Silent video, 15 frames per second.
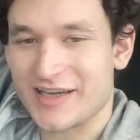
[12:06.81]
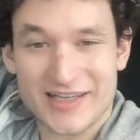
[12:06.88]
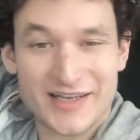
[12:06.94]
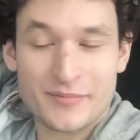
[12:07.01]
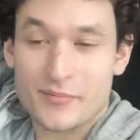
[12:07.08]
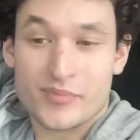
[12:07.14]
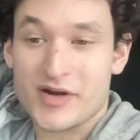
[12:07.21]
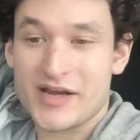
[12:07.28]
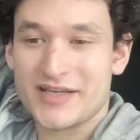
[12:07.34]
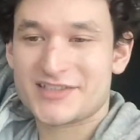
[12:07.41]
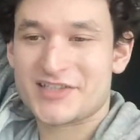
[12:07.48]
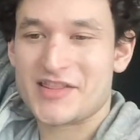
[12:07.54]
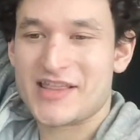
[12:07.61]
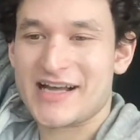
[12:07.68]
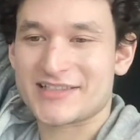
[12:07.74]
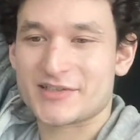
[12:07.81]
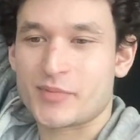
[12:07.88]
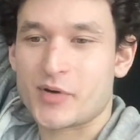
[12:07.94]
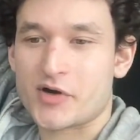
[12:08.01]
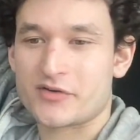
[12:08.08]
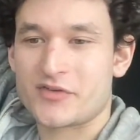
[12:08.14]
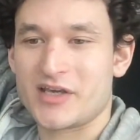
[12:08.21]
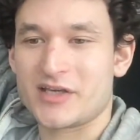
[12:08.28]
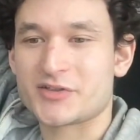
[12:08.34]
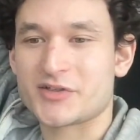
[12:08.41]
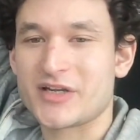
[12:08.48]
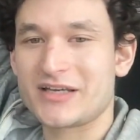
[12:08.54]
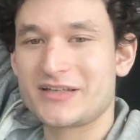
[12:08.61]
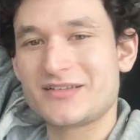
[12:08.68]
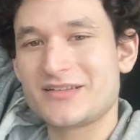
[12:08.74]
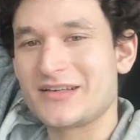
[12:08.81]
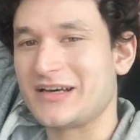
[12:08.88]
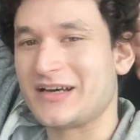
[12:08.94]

embraced that that's a part of the internet.